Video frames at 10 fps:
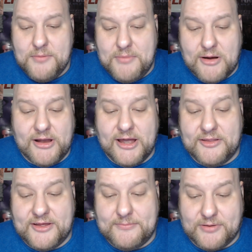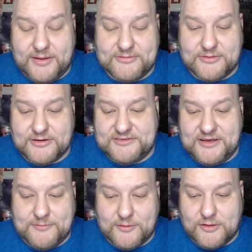Marielle then blames
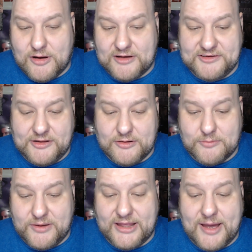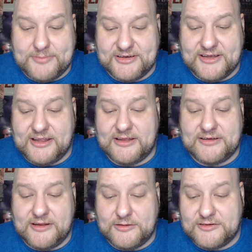Christy for causing her relapse and
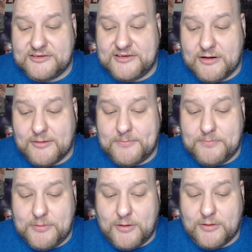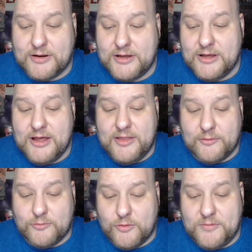continues to tear apart
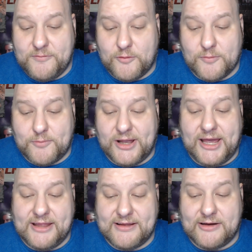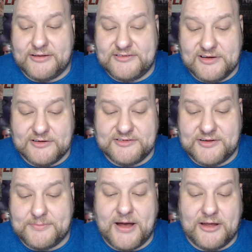the room before breaking down in tears
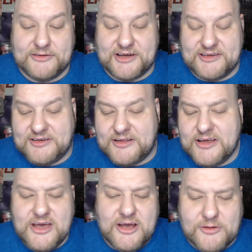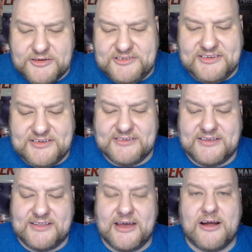and apologizing. Christy says
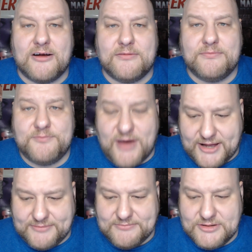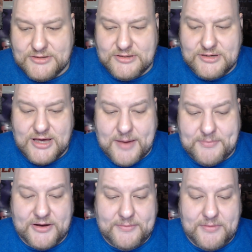that they are fine,
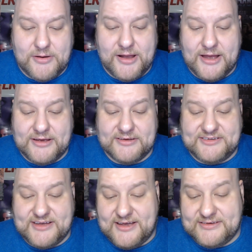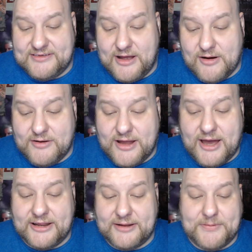but Marielle says they are
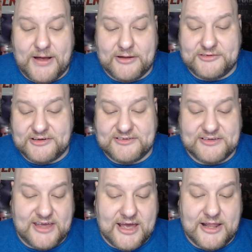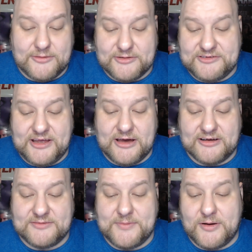not and apologizes again. Christy
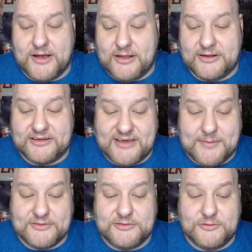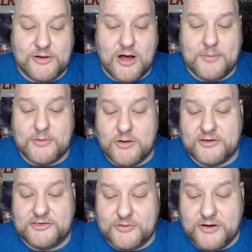hugs Marielle and is able to calm her,
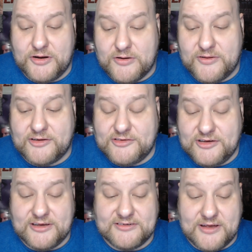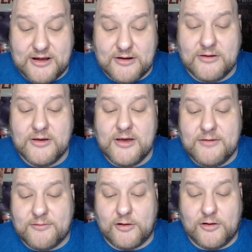assuring her that she is there
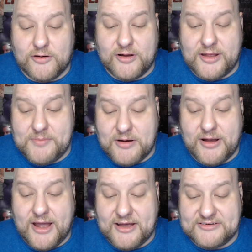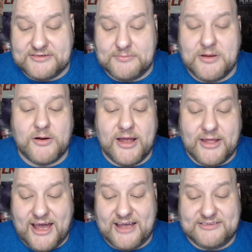for her, and then
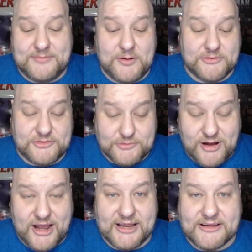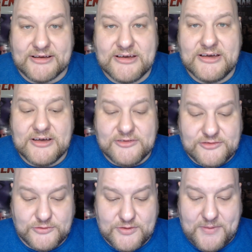Marielle asks to be restrained
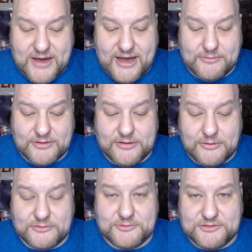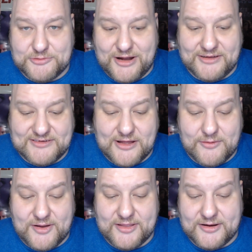to the bed with those restraints that
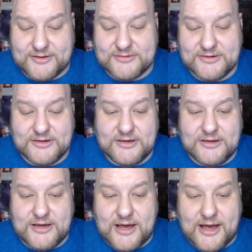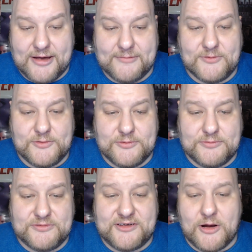are in there.
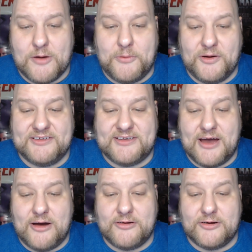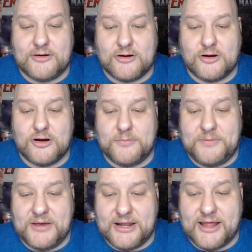Sarah points out her
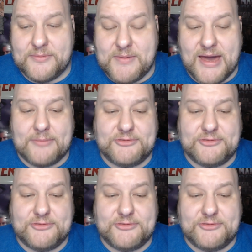pin on the map.